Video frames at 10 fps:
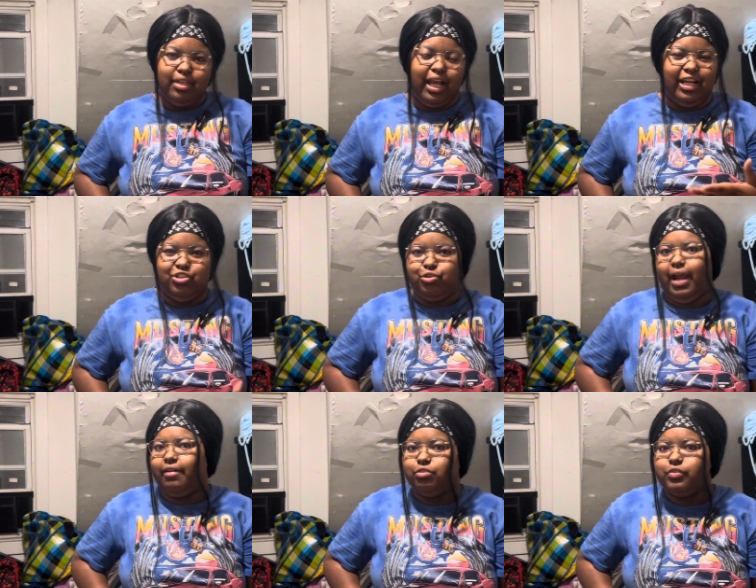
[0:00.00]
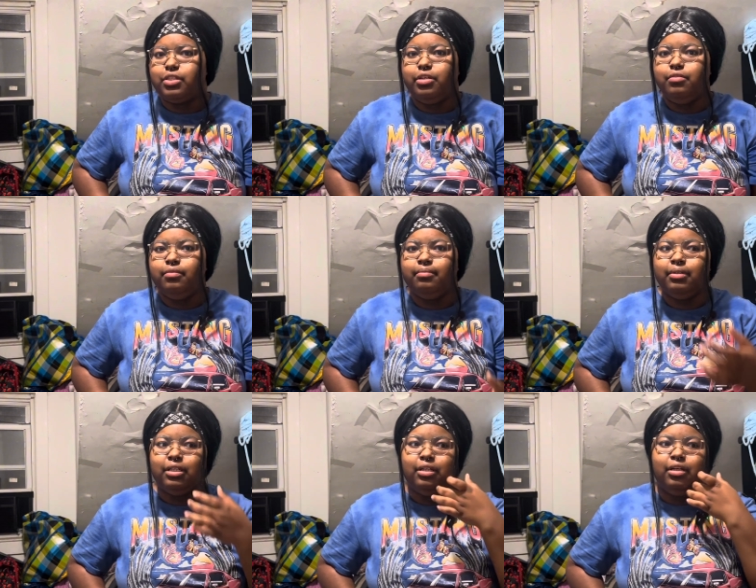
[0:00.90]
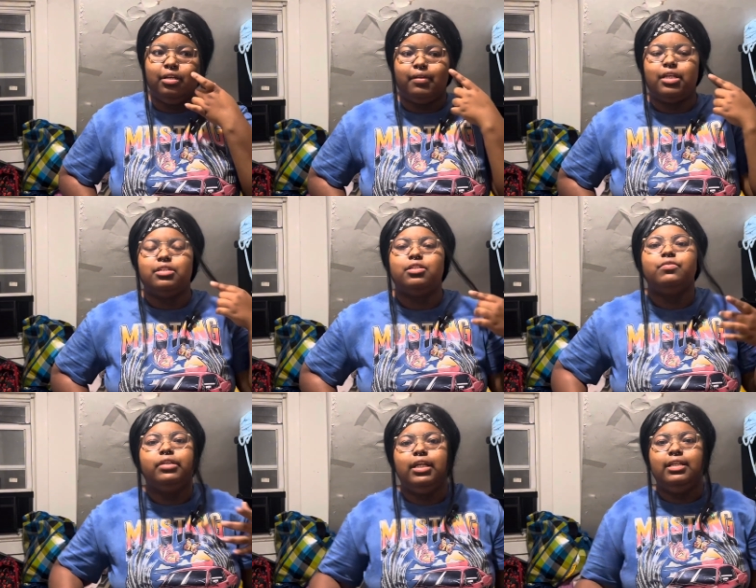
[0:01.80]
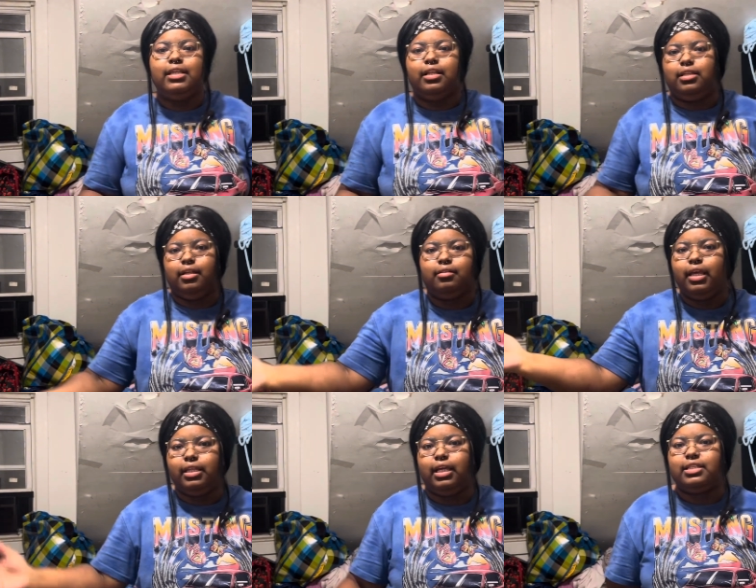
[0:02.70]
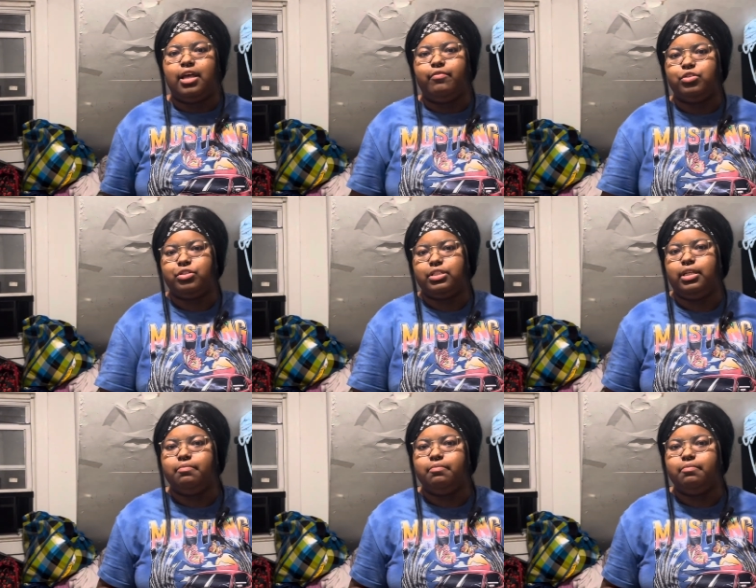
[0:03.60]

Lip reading: I travel to, because there's really nothing in like South Jersey.